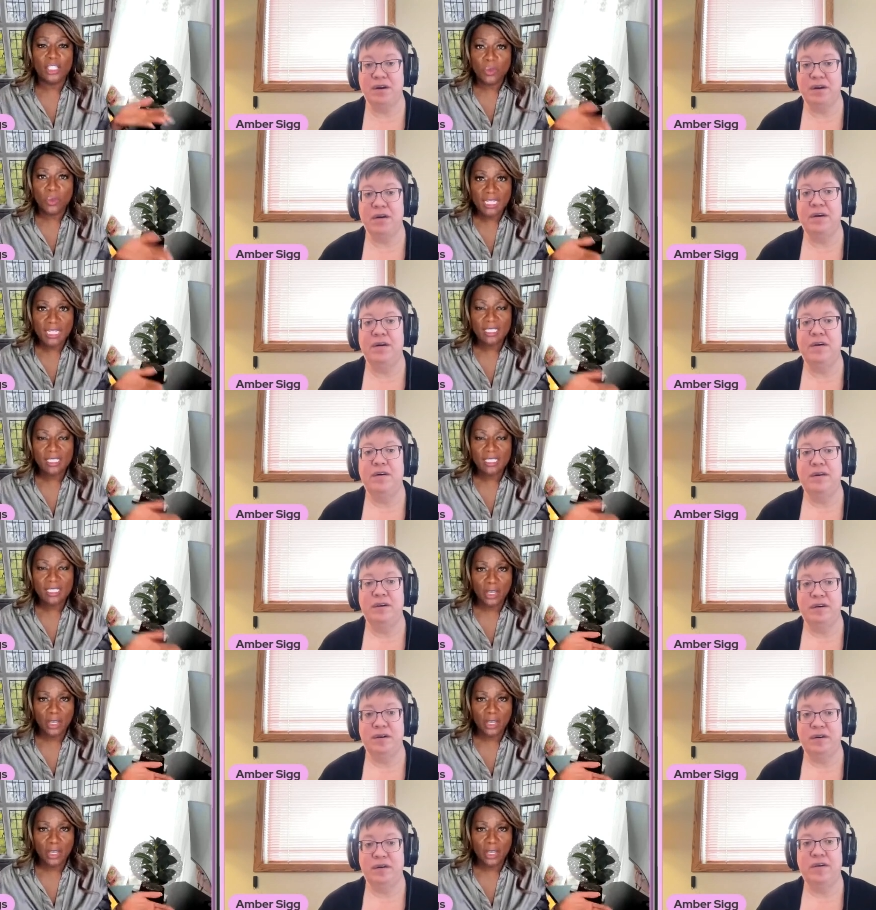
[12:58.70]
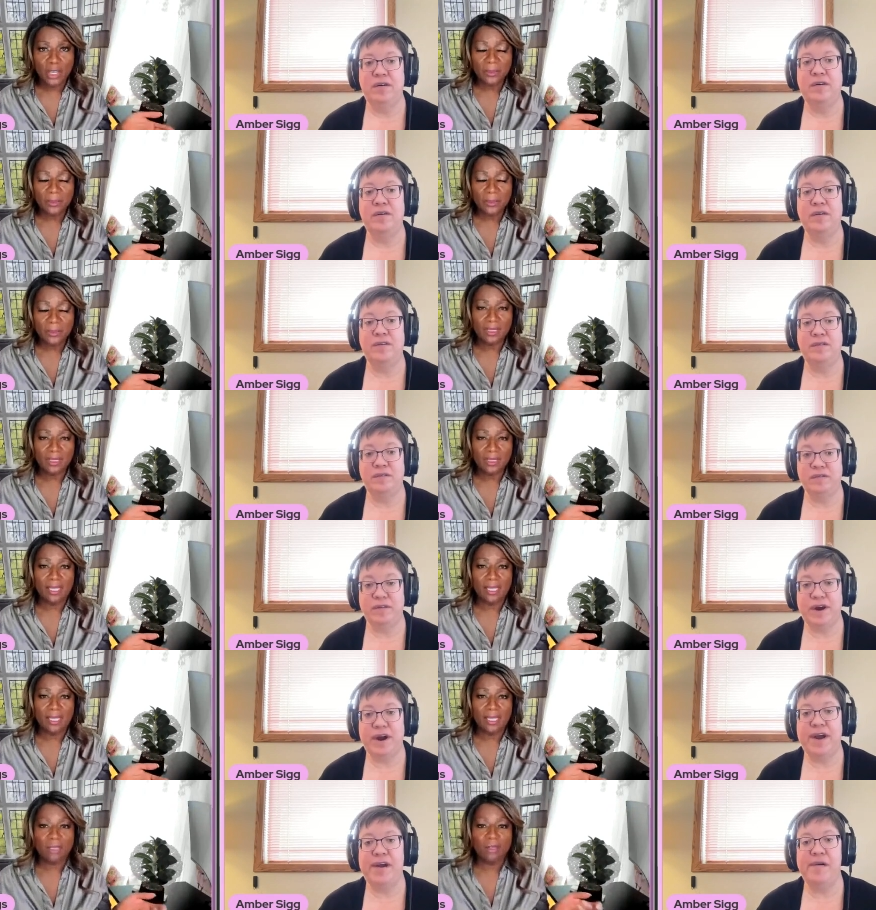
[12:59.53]
Speaker 1: you need to know
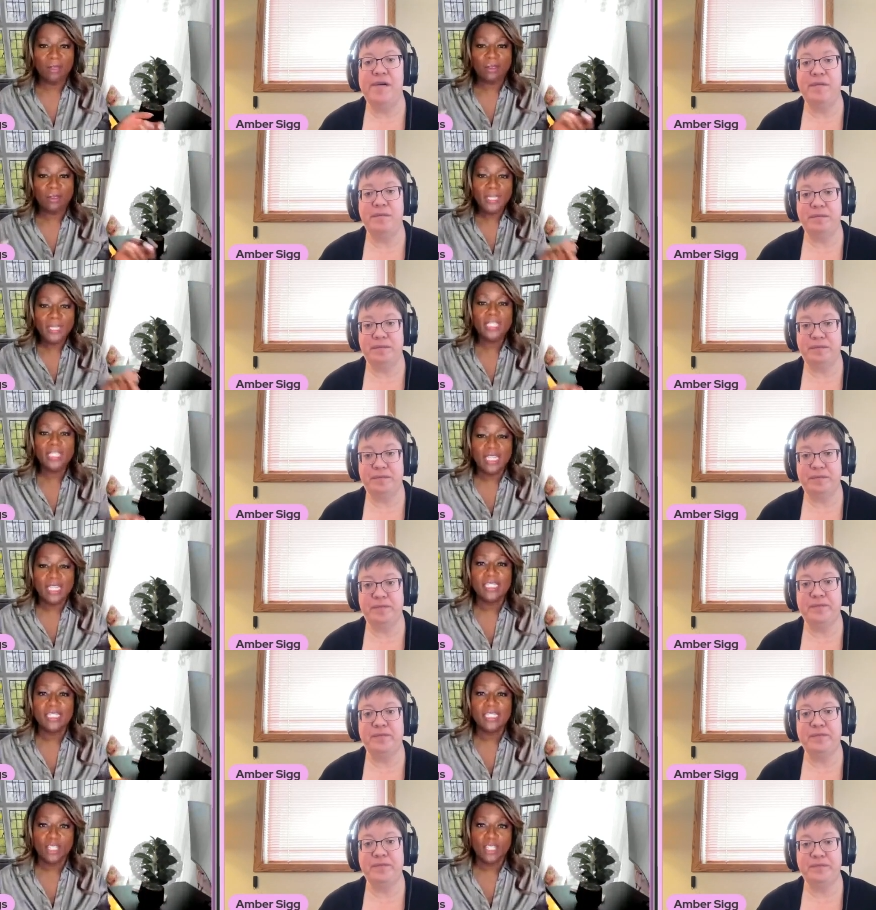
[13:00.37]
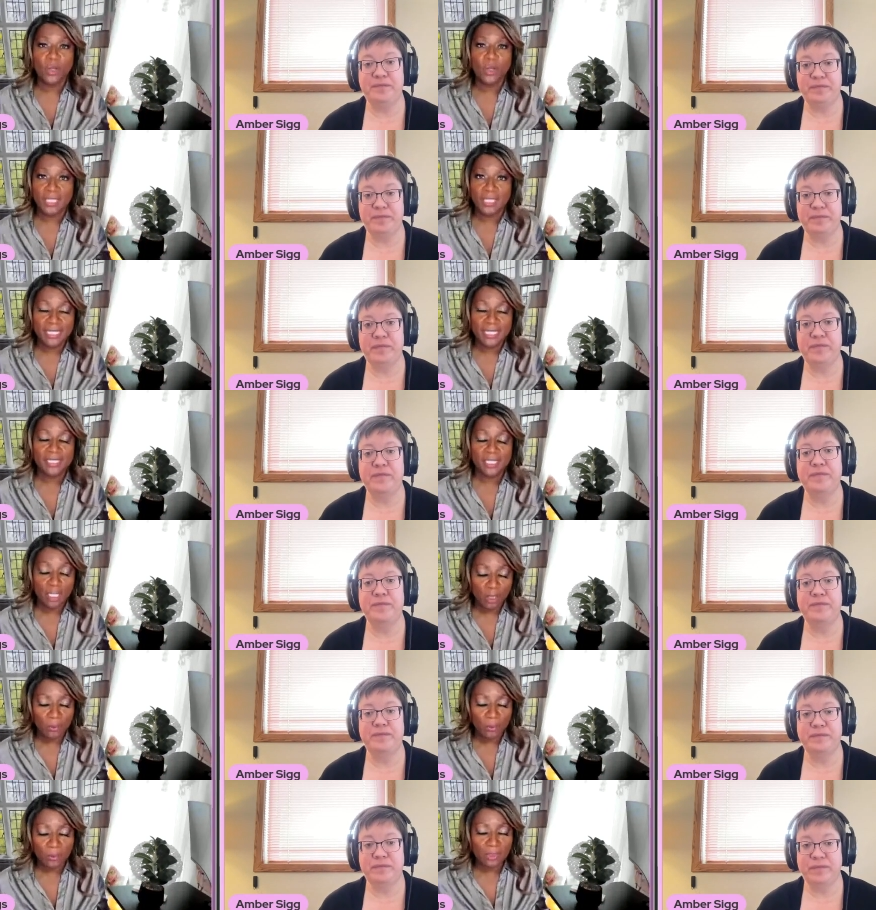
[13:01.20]
like right. when you need to know you need
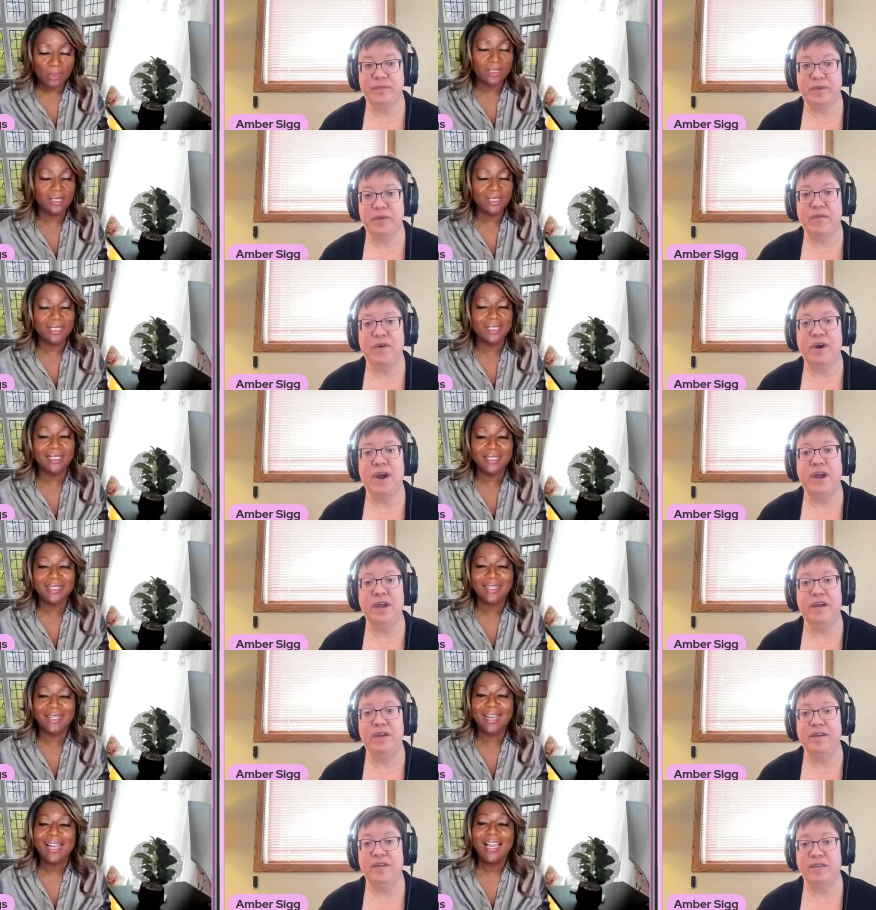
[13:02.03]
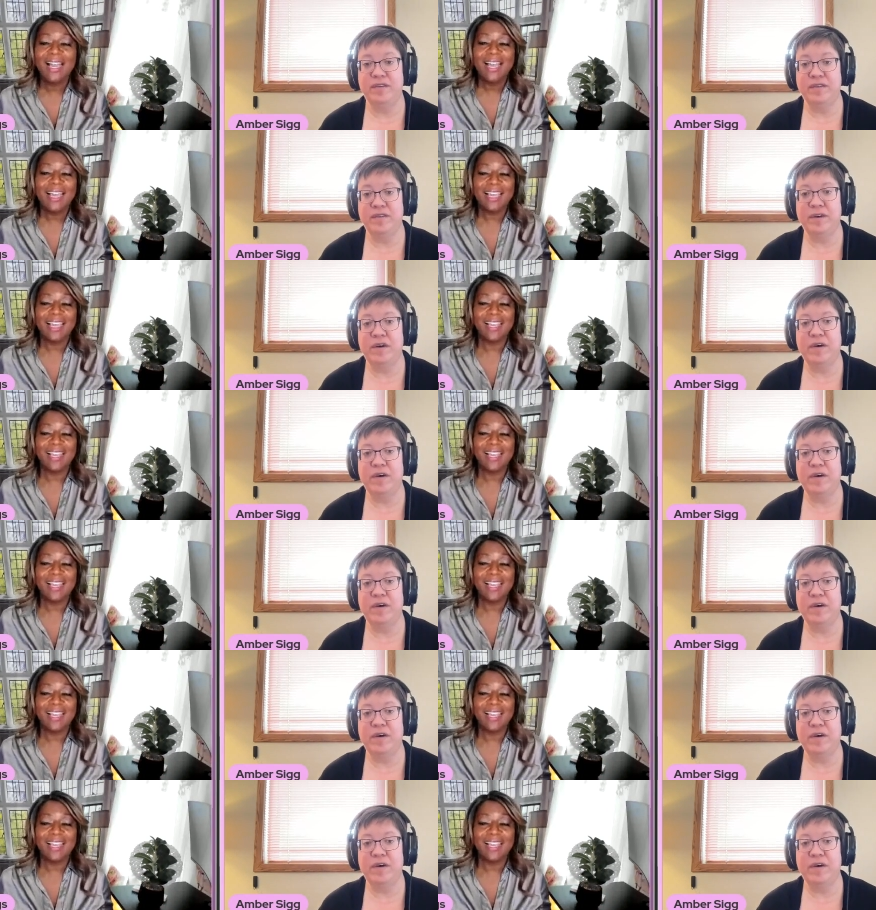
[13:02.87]
to know so,